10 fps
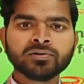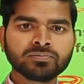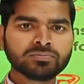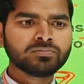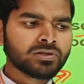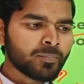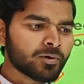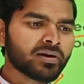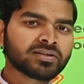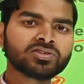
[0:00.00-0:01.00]
the
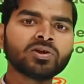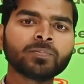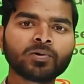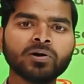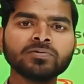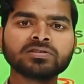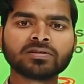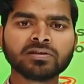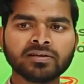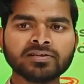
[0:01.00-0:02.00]
production of
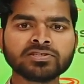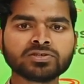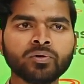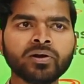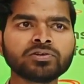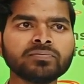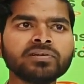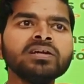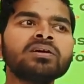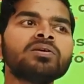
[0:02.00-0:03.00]
crops is going to
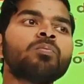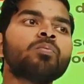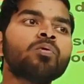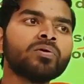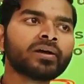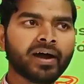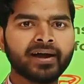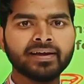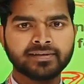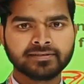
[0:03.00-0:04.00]
be more
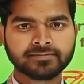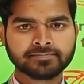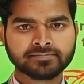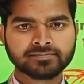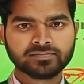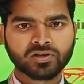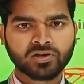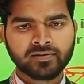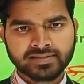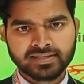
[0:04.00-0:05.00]
high.
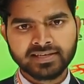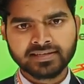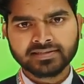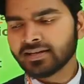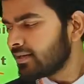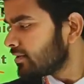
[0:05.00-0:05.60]
Obviously, yes.